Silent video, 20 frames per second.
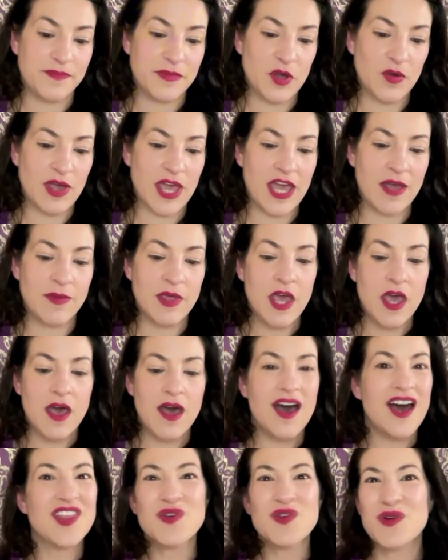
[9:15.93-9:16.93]
Okay.
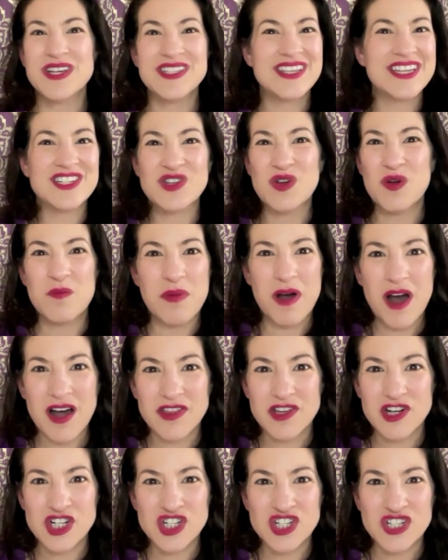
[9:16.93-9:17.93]
Otherwise, like, don't
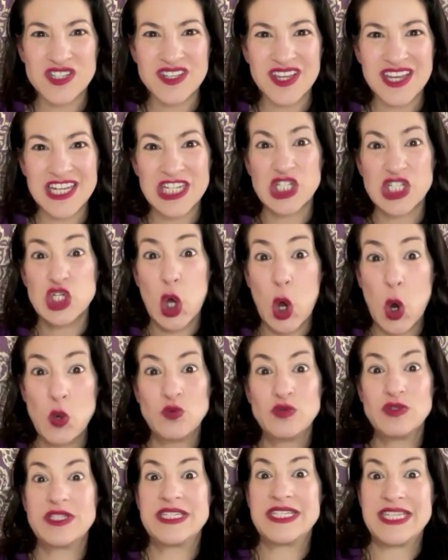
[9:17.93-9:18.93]
bother. Just like,
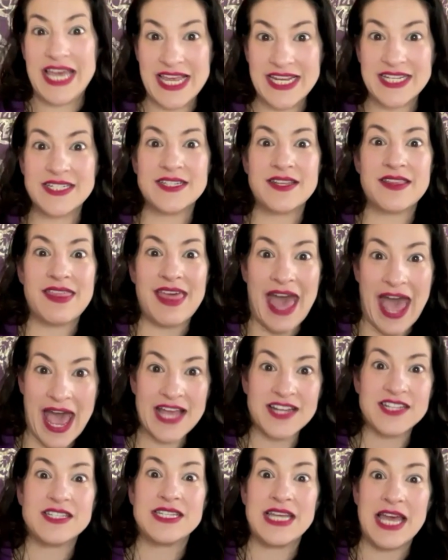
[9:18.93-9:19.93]
don't send
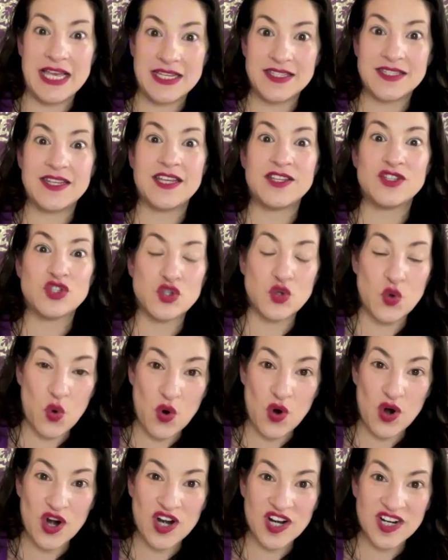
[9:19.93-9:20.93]
that test date
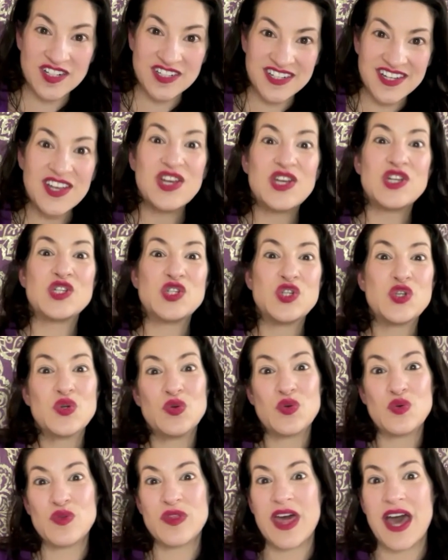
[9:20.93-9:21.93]
score
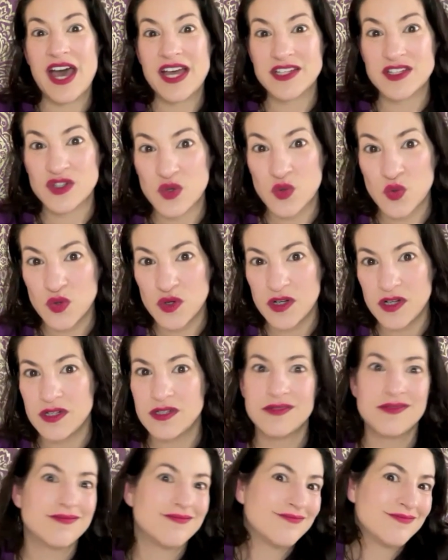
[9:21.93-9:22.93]
to that
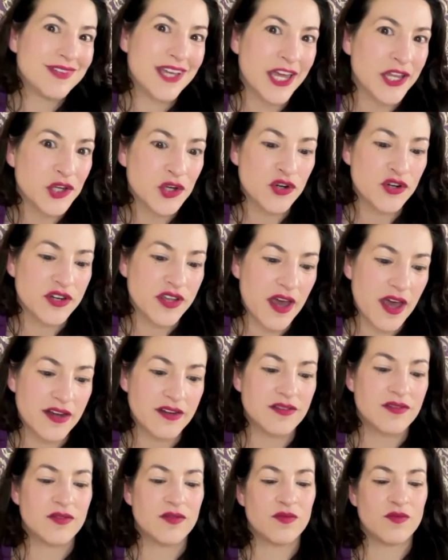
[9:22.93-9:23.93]
school and you're
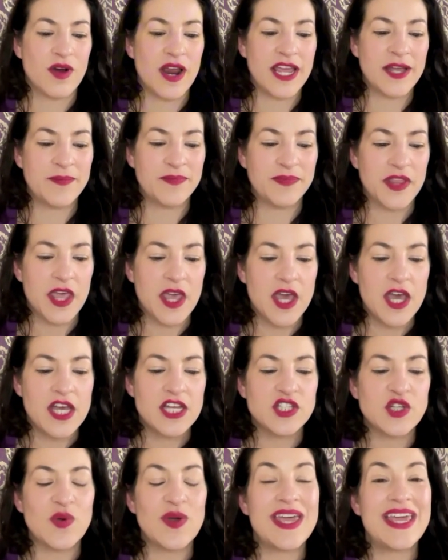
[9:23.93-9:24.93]
done. Right?
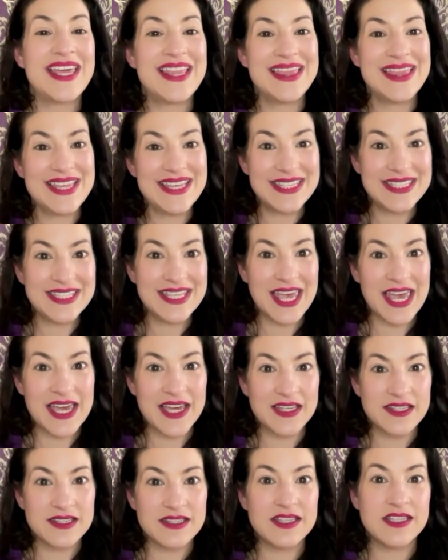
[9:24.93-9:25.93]
So in this
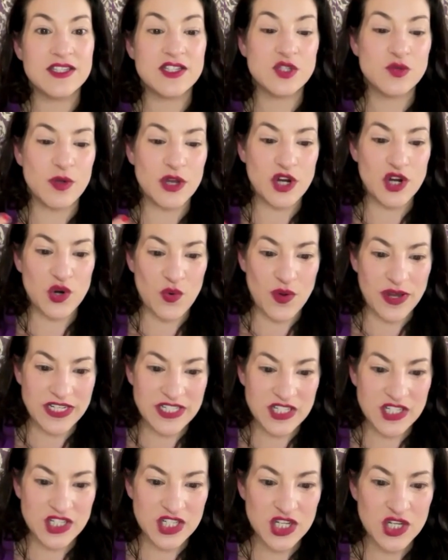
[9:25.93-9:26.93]
case, this is what you're going
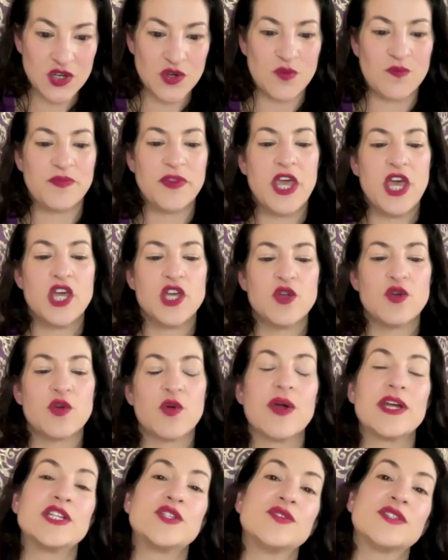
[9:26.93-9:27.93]
to do. You're
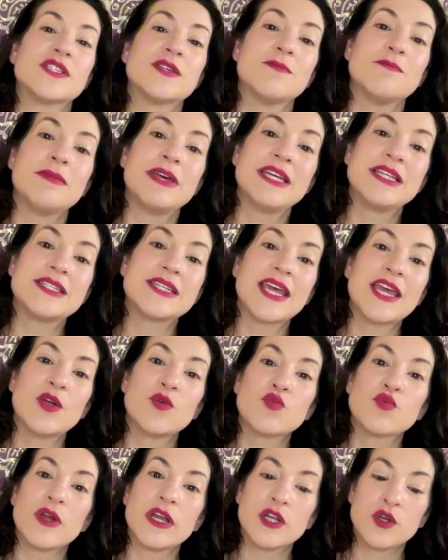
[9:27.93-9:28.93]
going to submit a
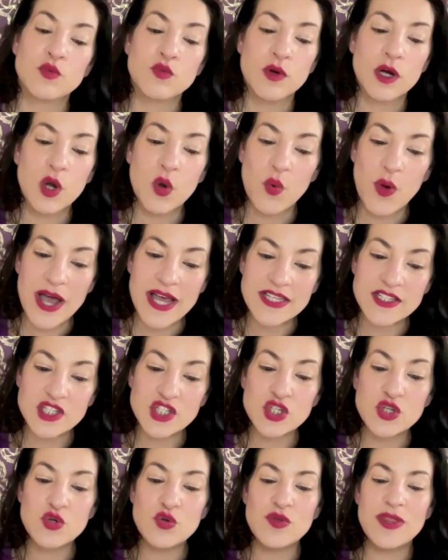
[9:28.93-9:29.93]
written
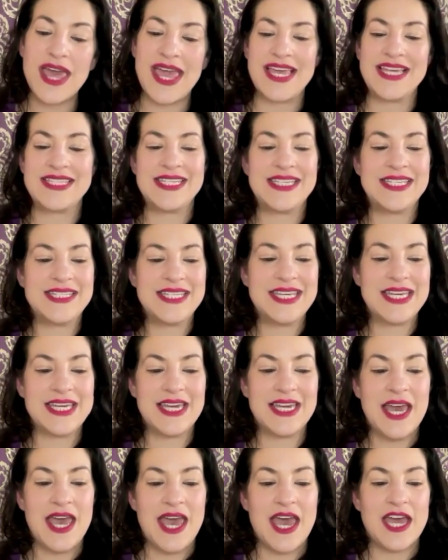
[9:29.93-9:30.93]
request to the ACT,
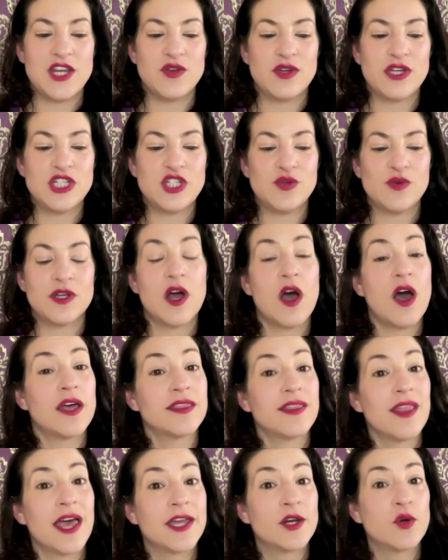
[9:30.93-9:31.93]
and you could do it
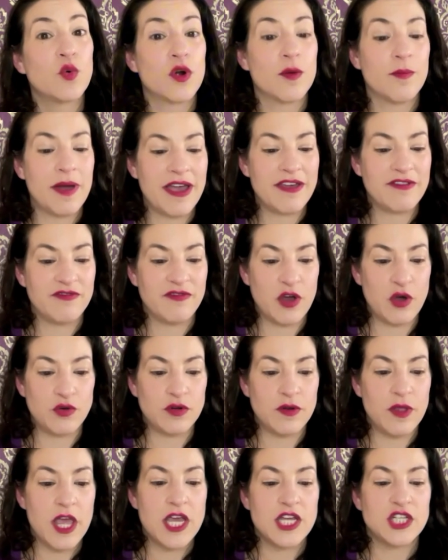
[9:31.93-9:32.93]
online or by
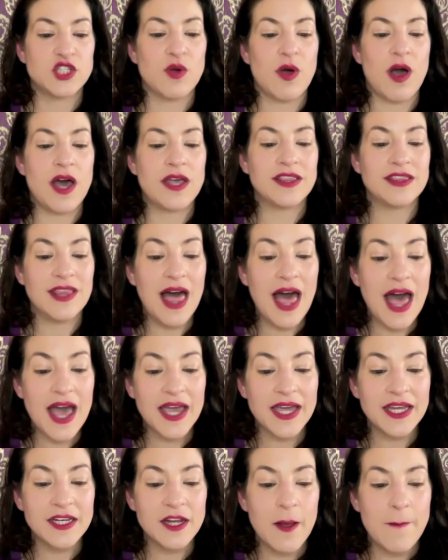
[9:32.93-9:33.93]
phone. So
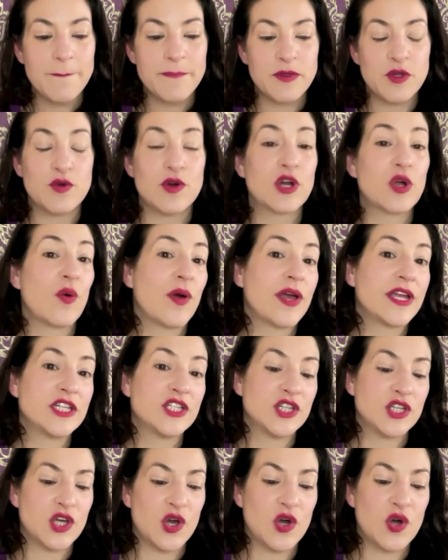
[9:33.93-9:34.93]
online, you're going
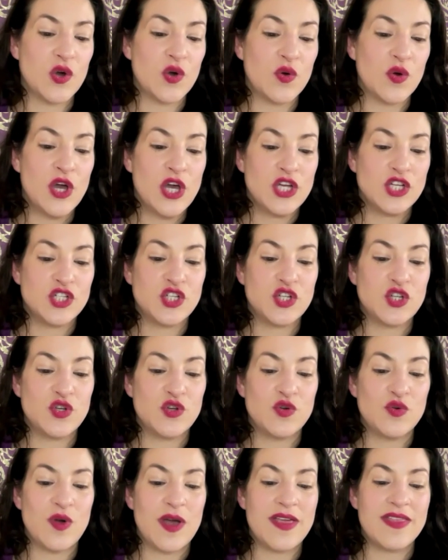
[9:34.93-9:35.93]
to go
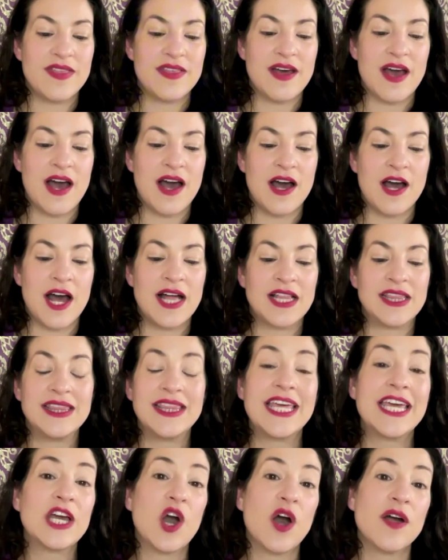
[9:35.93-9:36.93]
to a
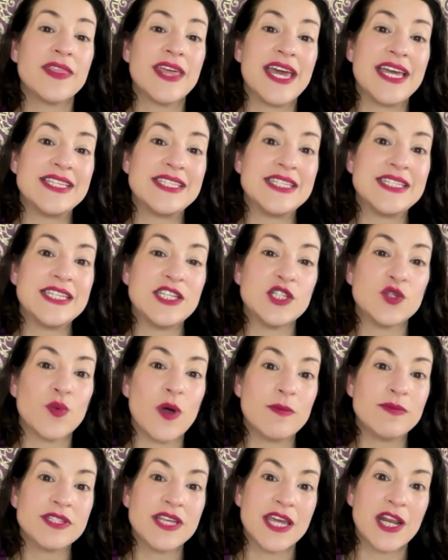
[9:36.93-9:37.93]
link on the ACT's
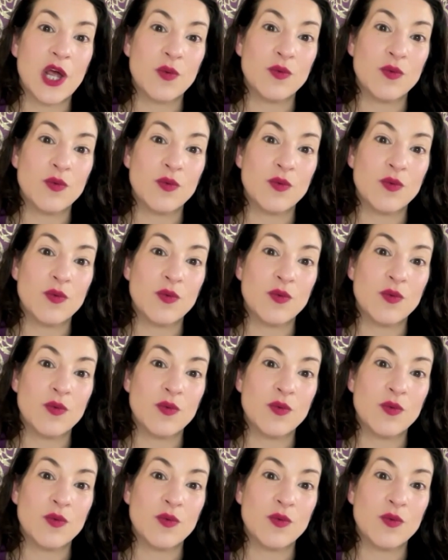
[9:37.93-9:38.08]
website.